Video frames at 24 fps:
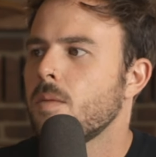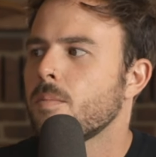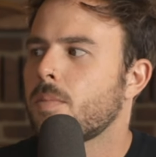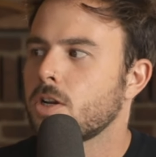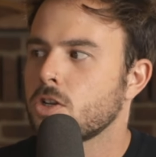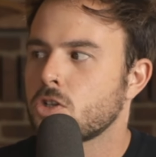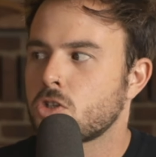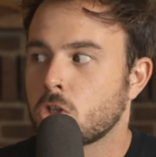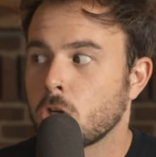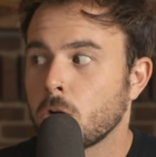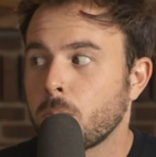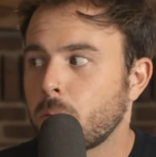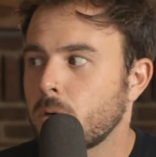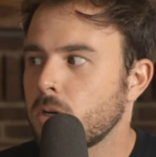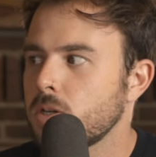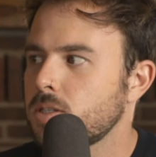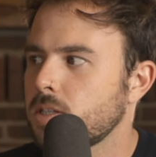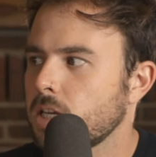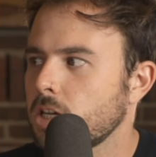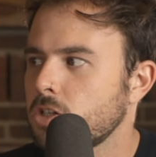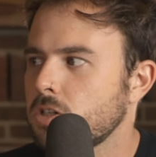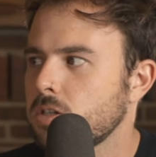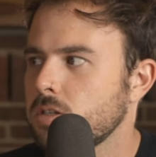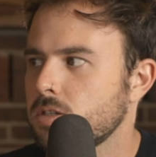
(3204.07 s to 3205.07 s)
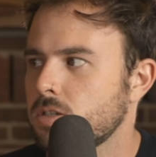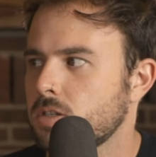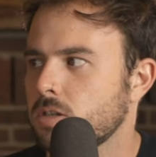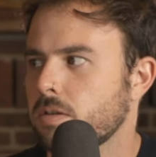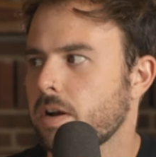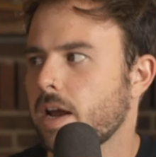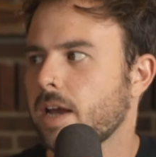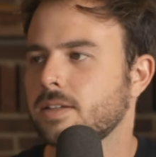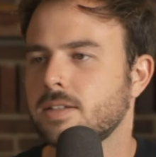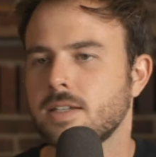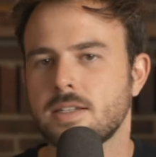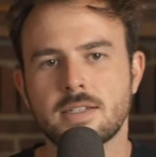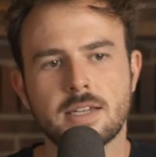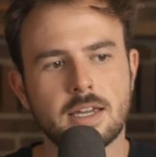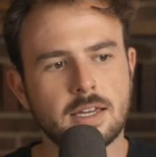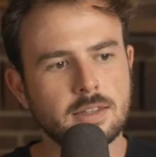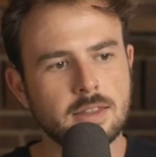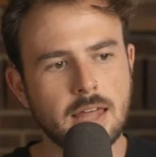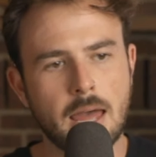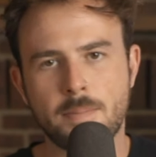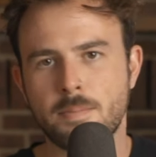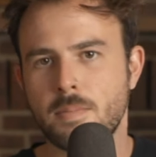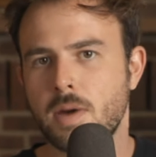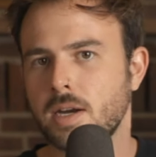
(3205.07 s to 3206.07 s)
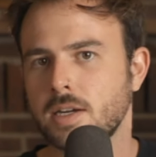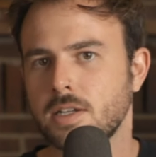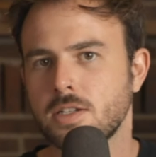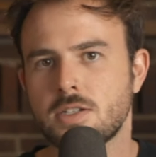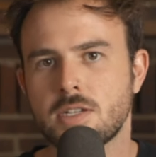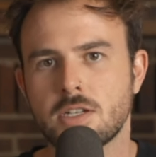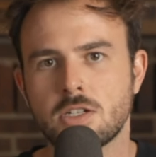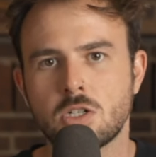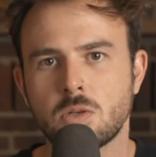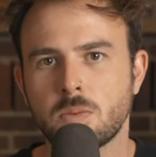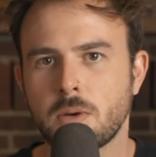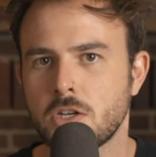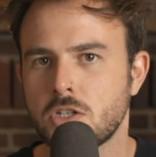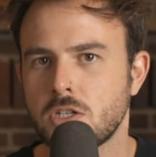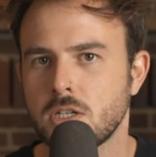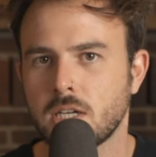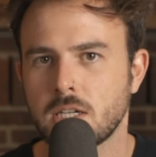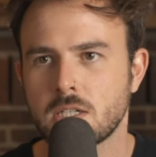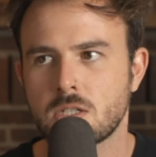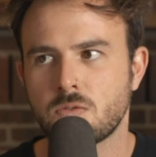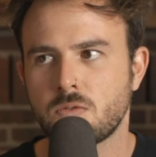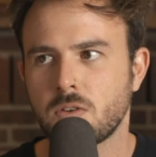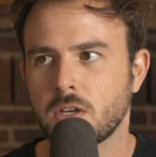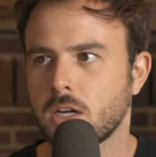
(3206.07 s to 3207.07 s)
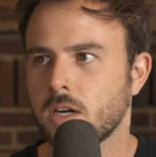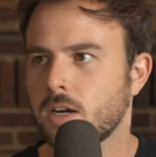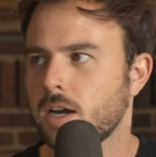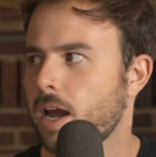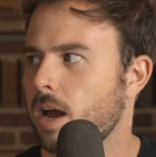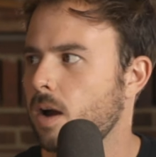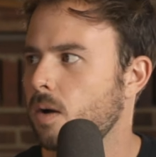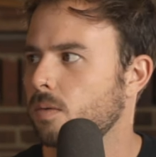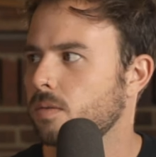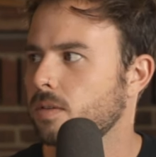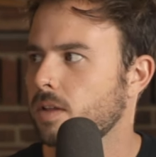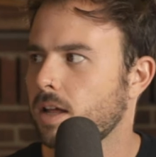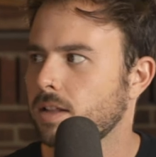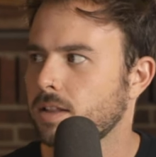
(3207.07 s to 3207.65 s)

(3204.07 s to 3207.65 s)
But as Jupiter stations direct, it's like that money situation gets figured out.